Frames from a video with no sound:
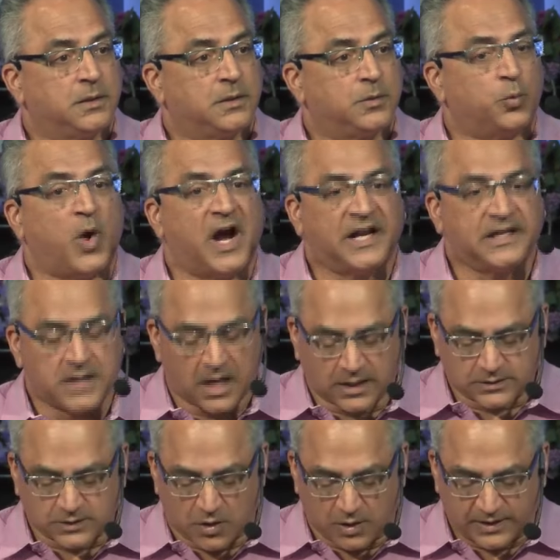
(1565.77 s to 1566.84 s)
Why not
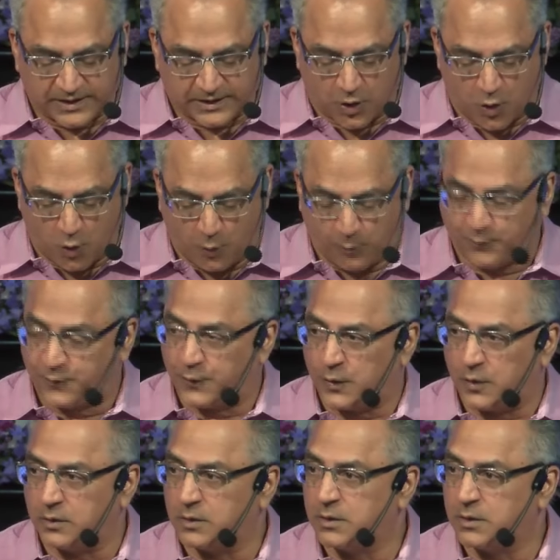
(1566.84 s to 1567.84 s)
call it hopeful?